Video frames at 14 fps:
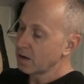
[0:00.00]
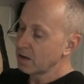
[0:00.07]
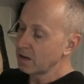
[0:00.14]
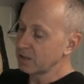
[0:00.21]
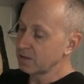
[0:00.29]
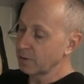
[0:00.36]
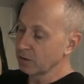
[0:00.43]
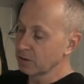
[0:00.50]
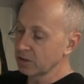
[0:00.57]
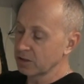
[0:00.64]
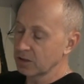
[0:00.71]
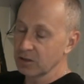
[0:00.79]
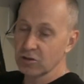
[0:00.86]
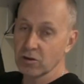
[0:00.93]
is because
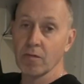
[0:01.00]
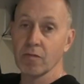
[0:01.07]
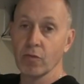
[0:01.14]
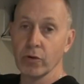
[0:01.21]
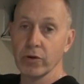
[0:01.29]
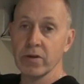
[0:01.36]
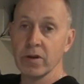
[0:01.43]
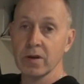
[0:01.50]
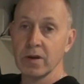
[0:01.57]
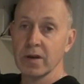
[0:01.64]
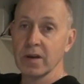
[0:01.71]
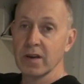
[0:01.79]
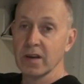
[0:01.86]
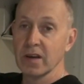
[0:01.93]
it's a soft wood
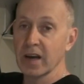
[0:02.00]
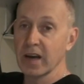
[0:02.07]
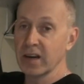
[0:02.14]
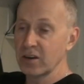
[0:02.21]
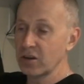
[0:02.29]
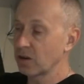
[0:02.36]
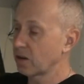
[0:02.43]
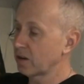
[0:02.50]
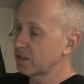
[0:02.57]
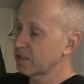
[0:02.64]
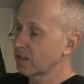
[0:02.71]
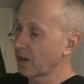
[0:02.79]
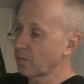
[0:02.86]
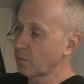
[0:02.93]
and you can
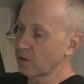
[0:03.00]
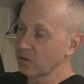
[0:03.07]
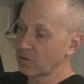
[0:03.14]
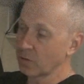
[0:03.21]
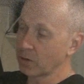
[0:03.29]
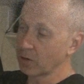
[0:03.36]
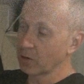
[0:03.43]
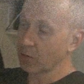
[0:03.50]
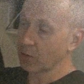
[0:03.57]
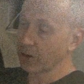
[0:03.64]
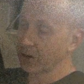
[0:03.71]
staple into it quite